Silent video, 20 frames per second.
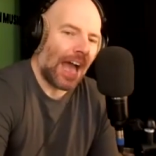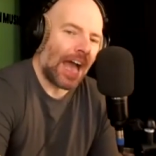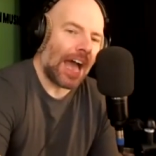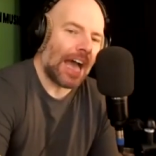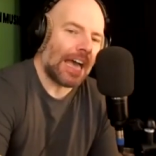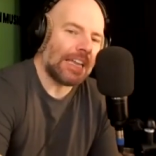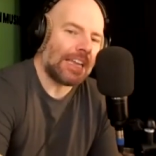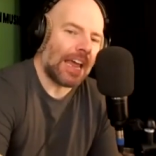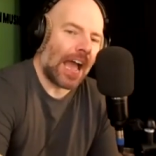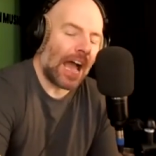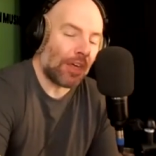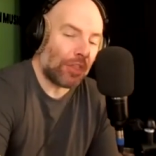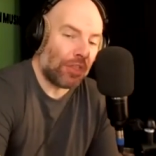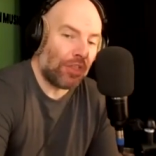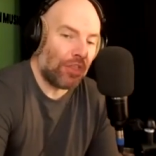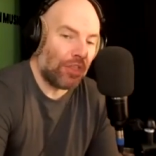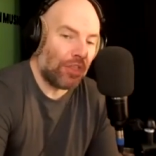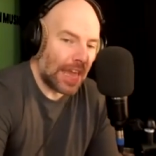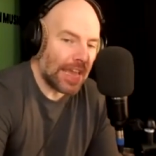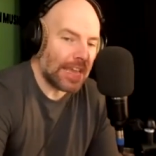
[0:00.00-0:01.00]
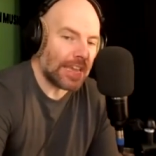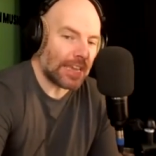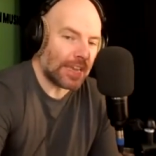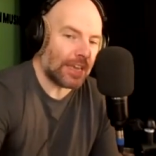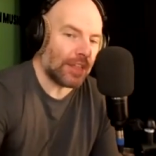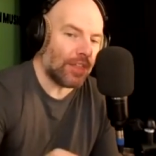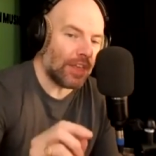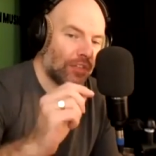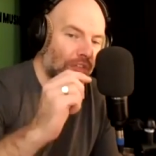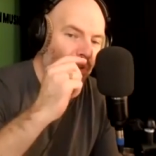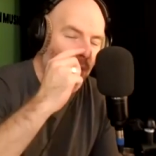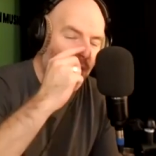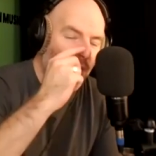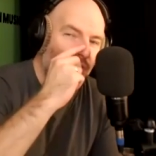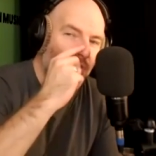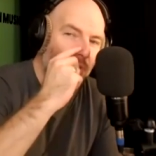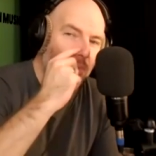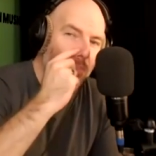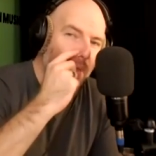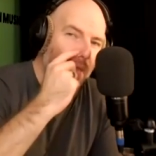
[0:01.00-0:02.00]
and I think this
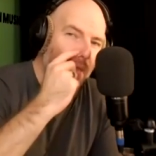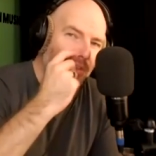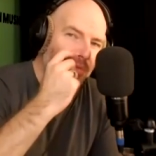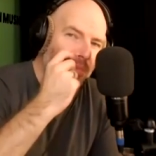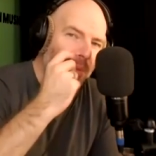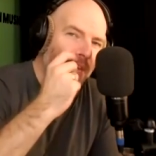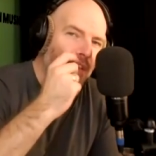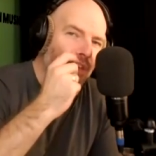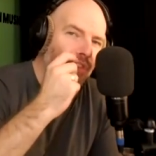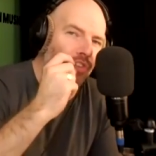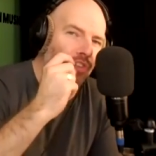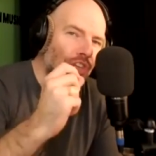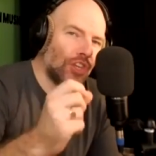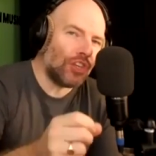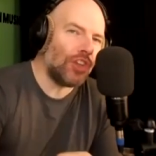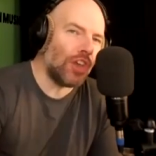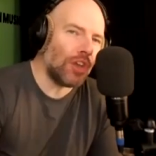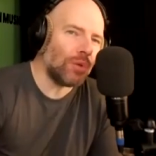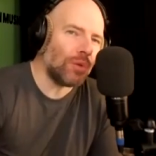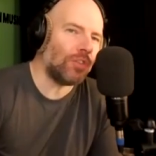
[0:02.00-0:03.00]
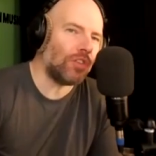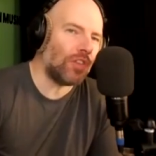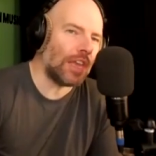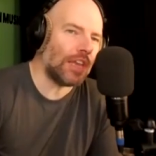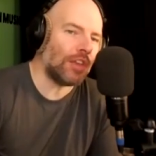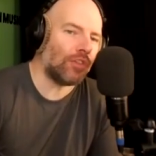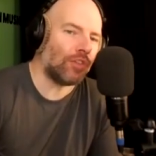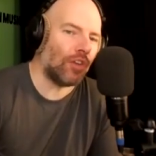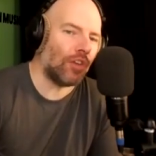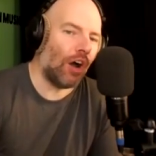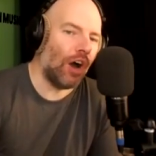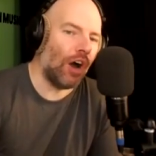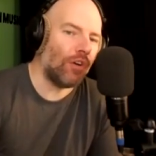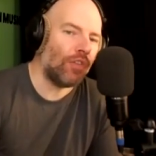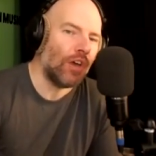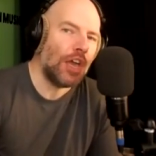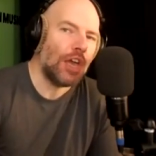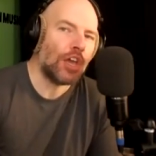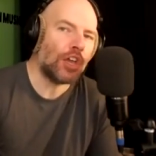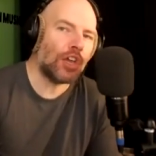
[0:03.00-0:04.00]
question means because you do see sort of